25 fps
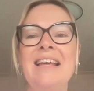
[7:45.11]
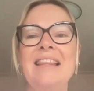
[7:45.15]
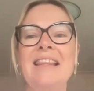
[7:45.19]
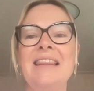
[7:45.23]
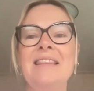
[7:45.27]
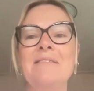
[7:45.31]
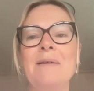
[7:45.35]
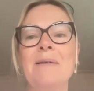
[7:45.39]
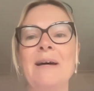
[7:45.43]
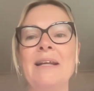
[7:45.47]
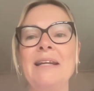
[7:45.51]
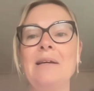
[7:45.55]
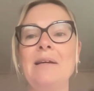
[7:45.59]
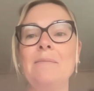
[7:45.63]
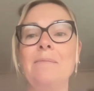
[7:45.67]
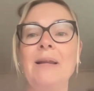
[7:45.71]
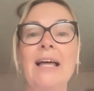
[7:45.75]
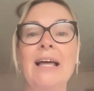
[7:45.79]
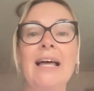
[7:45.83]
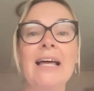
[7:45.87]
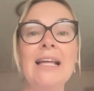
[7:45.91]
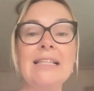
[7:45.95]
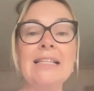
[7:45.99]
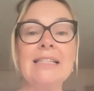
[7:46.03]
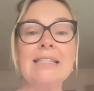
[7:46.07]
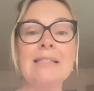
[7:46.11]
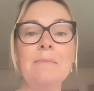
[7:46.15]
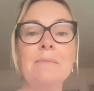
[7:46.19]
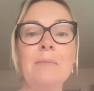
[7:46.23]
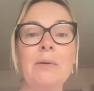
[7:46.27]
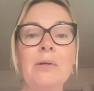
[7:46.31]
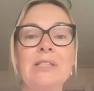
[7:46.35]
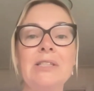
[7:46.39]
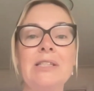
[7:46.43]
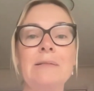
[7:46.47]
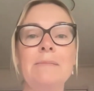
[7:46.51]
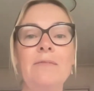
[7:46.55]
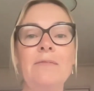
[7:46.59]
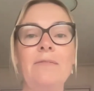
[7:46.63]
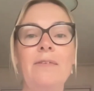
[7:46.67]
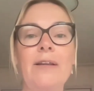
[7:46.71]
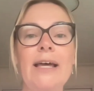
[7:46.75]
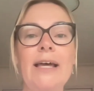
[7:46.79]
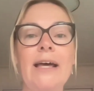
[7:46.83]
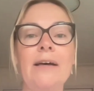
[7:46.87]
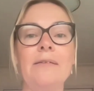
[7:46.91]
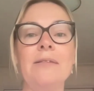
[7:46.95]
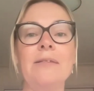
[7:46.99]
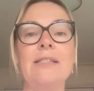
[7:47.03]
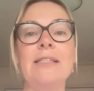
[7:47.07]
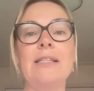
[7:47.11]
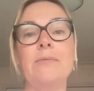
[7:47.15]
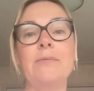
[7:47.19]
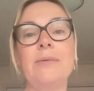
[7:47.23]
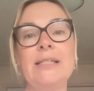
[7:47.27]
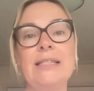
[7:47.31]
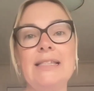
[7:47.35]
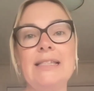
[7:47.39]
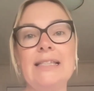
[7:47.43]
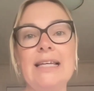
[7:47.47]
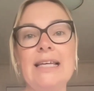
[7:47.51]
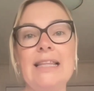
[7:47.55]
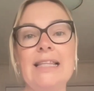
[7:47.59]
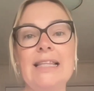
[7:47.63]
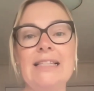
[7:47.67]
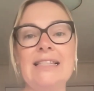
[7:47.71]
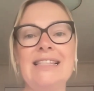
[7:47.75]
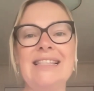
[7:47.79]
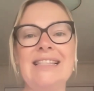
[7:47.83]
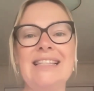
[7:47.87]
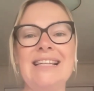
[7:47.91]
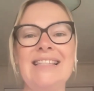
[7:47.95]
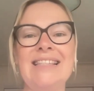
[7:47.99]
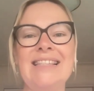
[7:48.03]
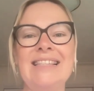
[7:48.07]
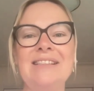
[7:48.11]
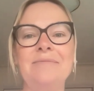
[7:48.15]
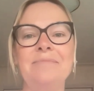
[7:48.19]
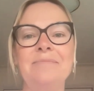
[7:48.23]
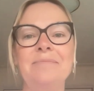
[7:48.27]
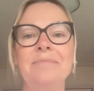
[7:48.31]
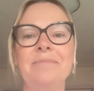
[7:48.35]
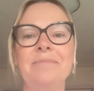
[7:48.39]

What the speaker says: the budding plants and blossoming flowers that we see this season.